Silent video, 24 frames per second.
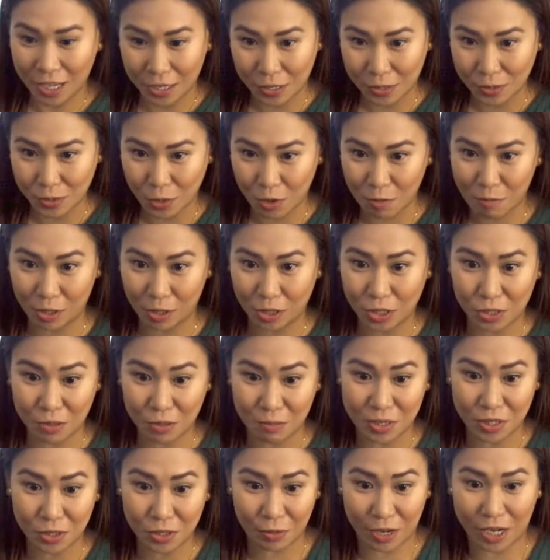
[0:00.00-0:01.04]
thank you so
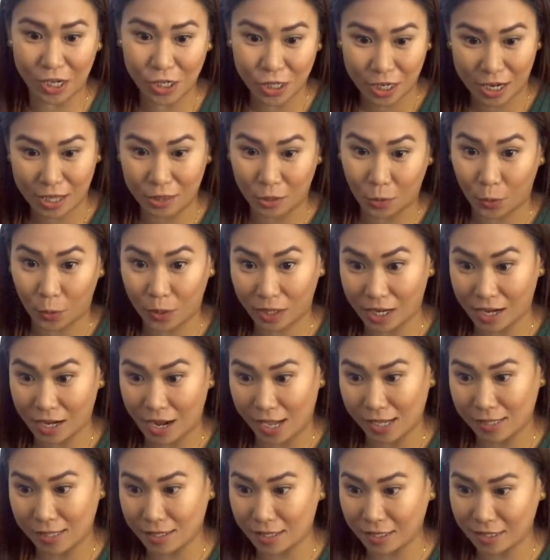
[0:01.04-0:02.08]
much to Ms. Rachel and the
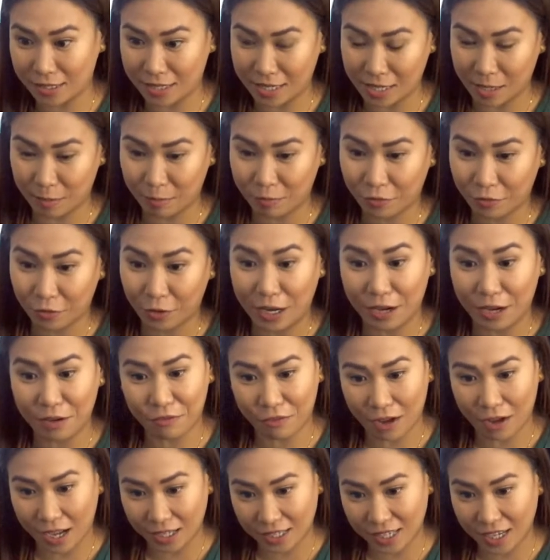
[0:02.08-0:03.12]
organizing team for
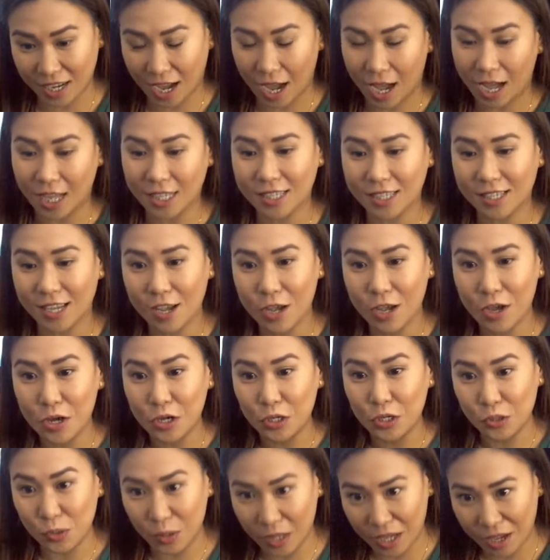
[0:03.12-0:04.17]
inviting us
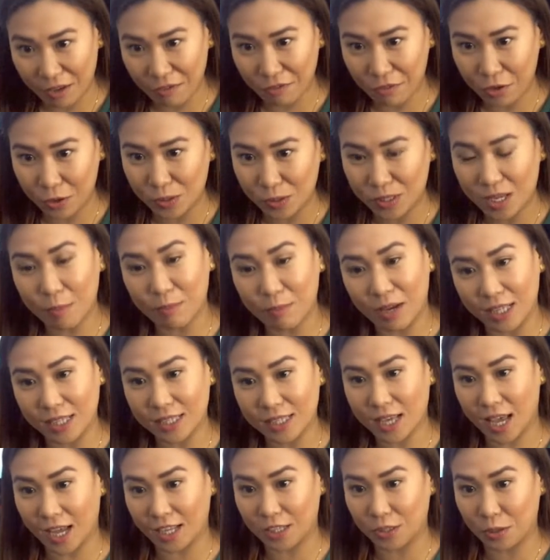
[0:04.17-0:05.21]
to give you some
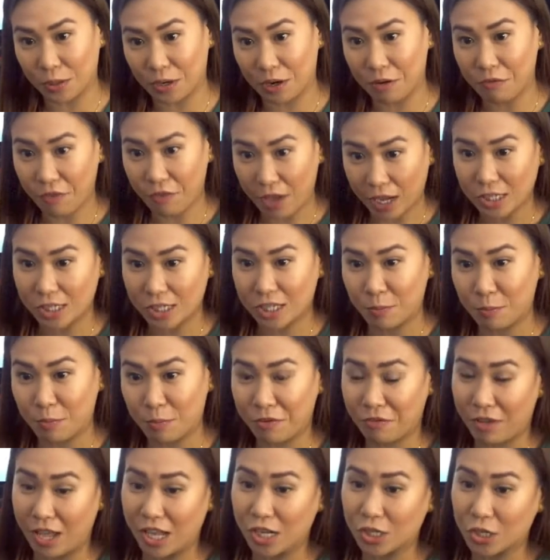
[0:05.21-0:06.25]
insights on
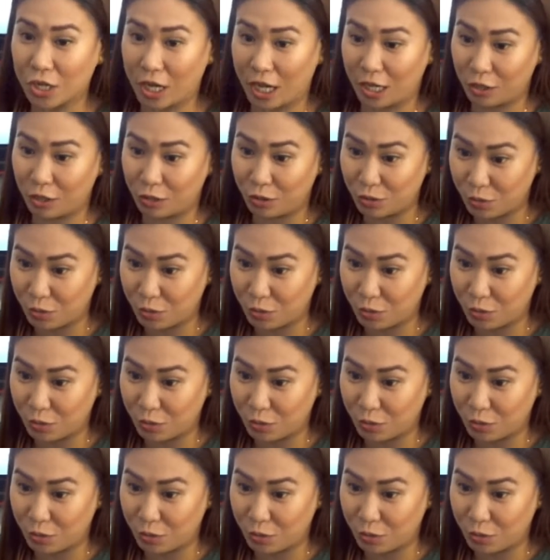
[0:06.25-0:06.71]
infection prevention and